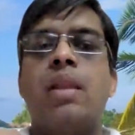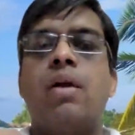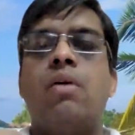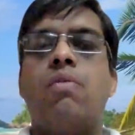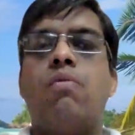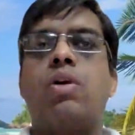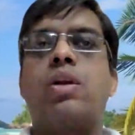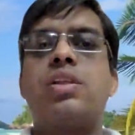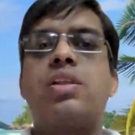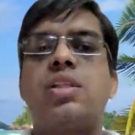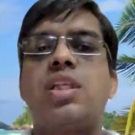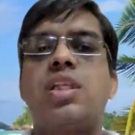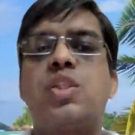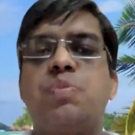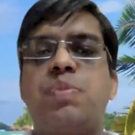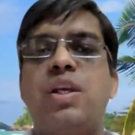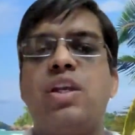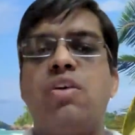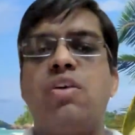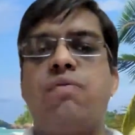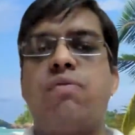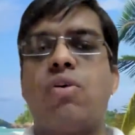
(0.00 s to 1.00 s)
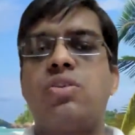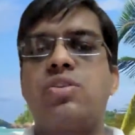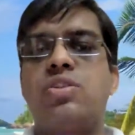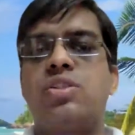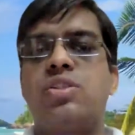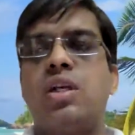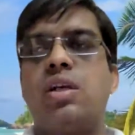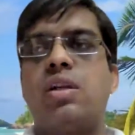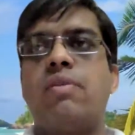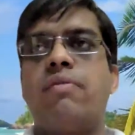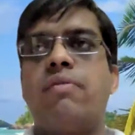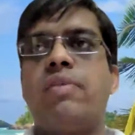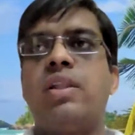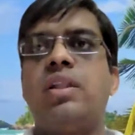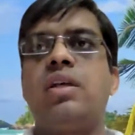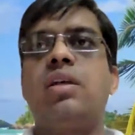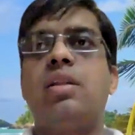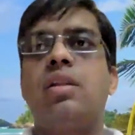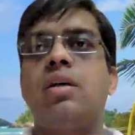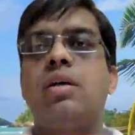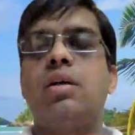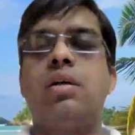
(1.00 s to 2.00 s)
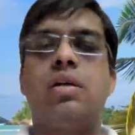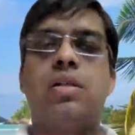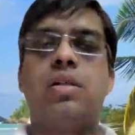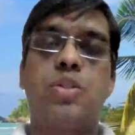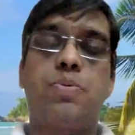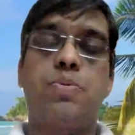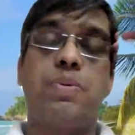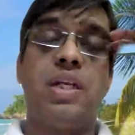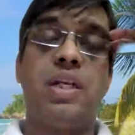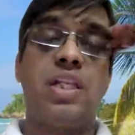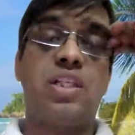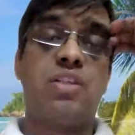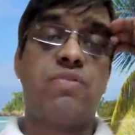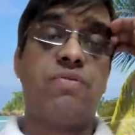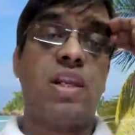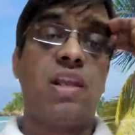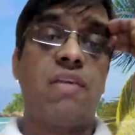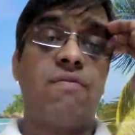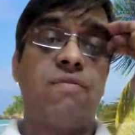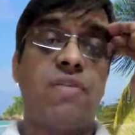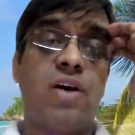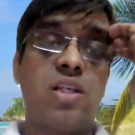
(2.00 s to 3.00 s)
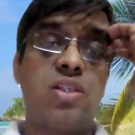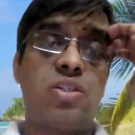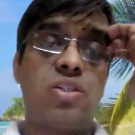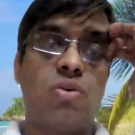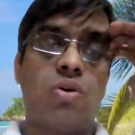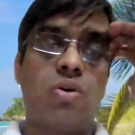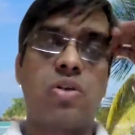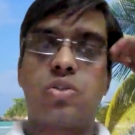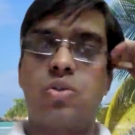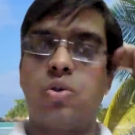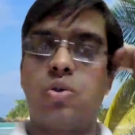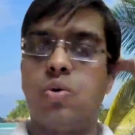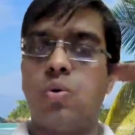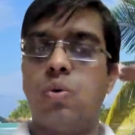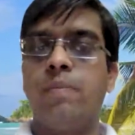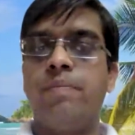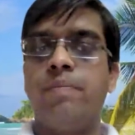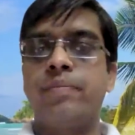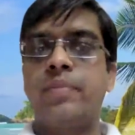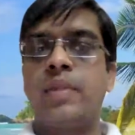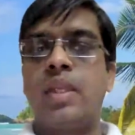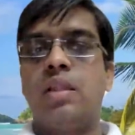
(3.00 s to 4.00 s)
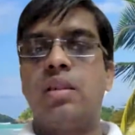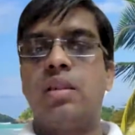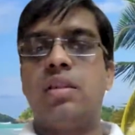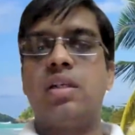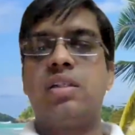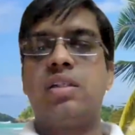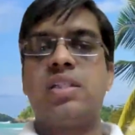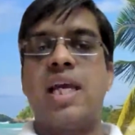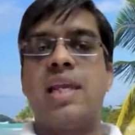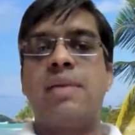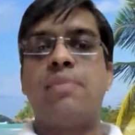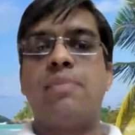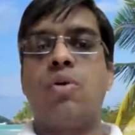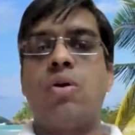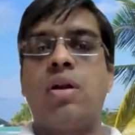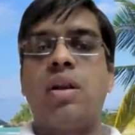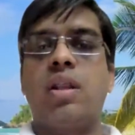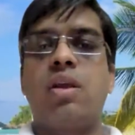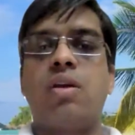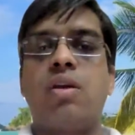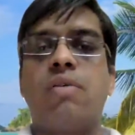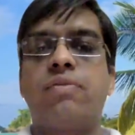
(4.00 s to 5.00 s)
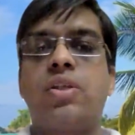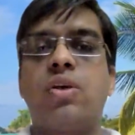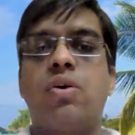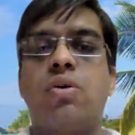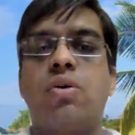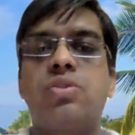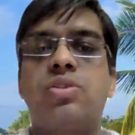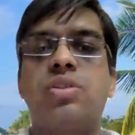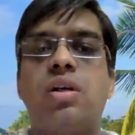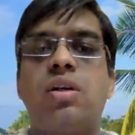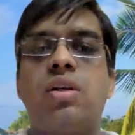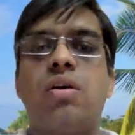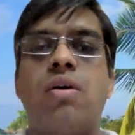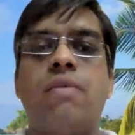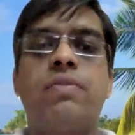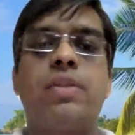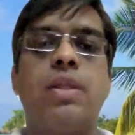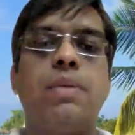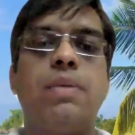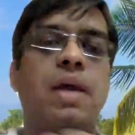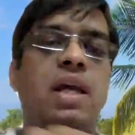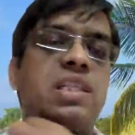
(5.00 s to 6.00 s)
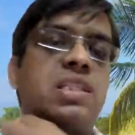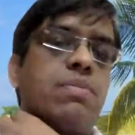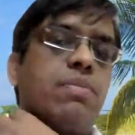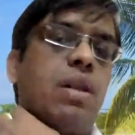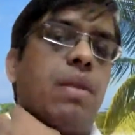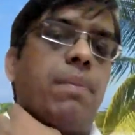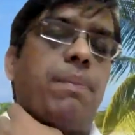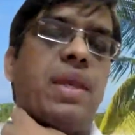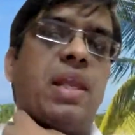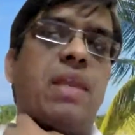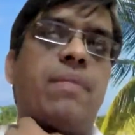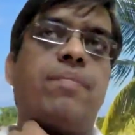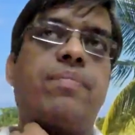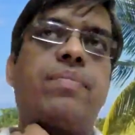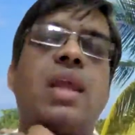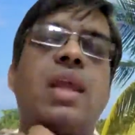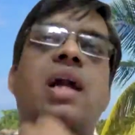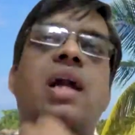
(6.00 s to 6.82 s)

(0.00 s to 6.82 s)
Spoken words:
What is the speed of onset, whether the speed is very fast or slow, the time or day of the onset of the maximal pain.